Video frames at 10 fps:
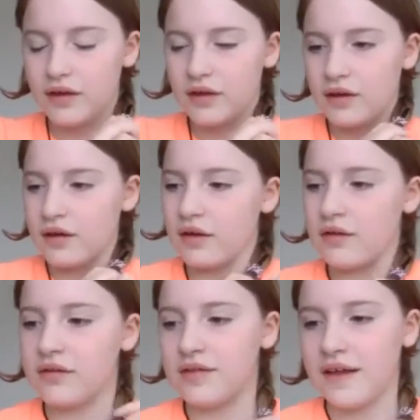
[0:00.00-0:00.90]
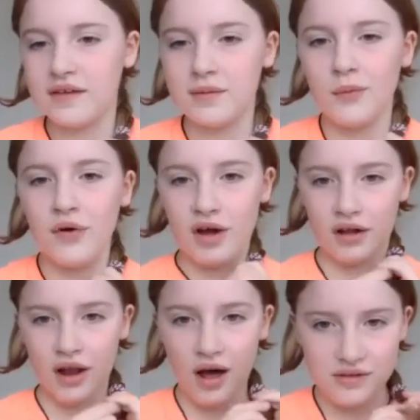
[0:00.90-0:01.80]
because they're smaller
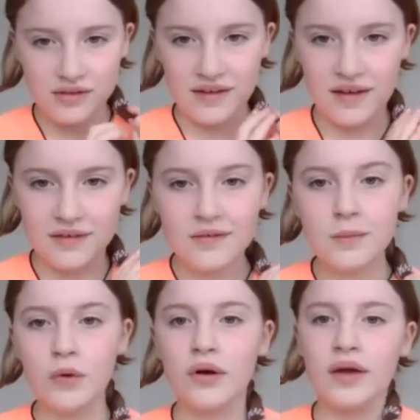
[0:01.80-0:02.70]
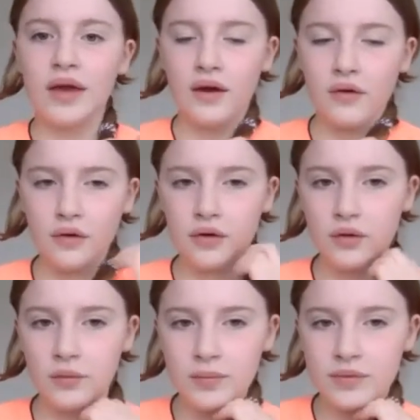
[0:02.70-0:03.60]
classes, smaller year
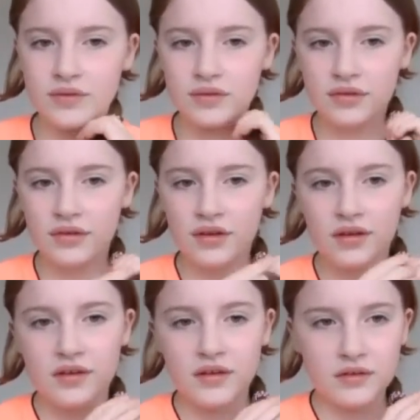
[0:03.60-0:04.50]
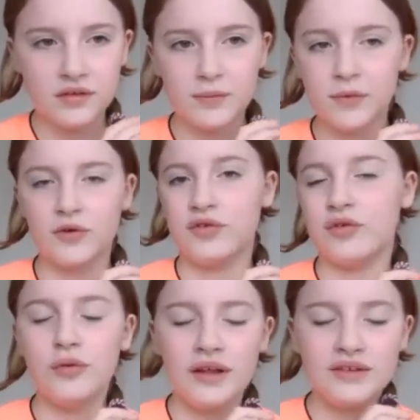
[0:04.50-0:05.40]
groups, smaller
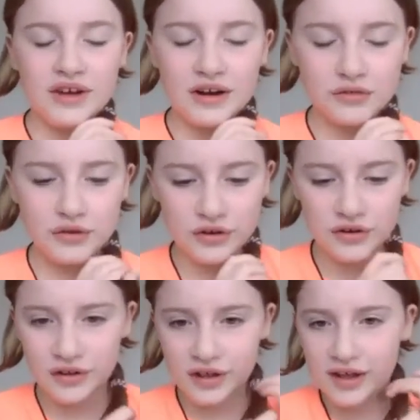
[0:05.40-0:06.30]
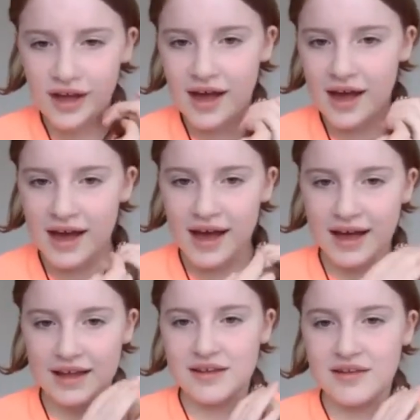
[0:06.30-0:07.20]
school in general.
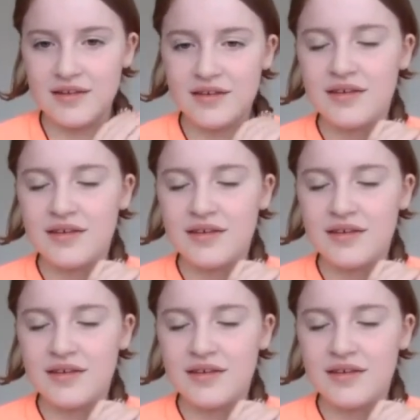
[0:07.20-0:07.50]
And